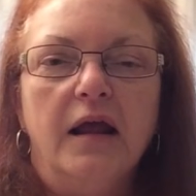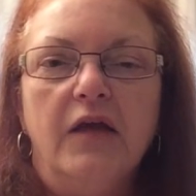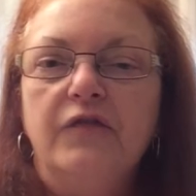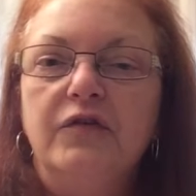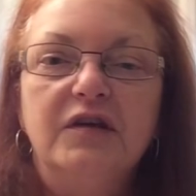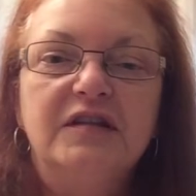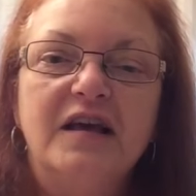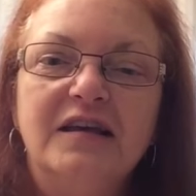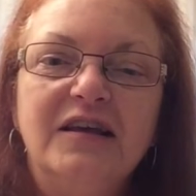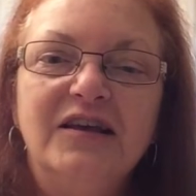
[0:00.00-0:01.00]
if you get
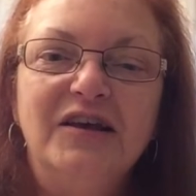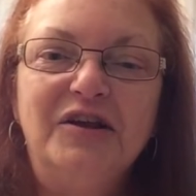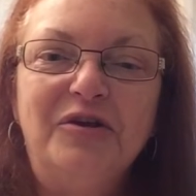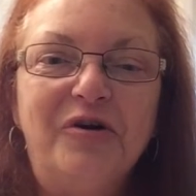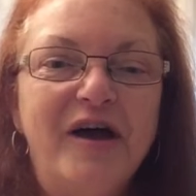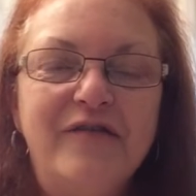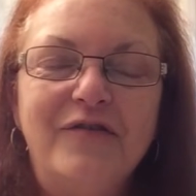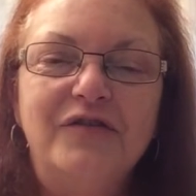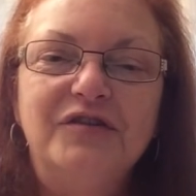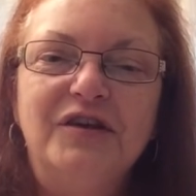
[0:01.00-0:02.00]
that kit, you'll have
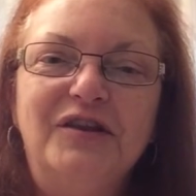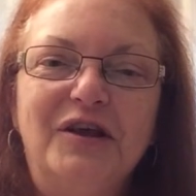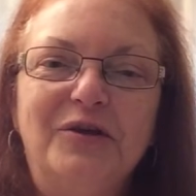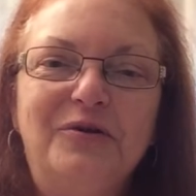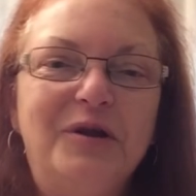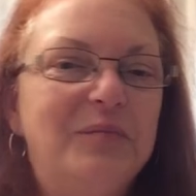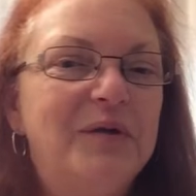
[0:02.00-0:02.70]
everything that you need,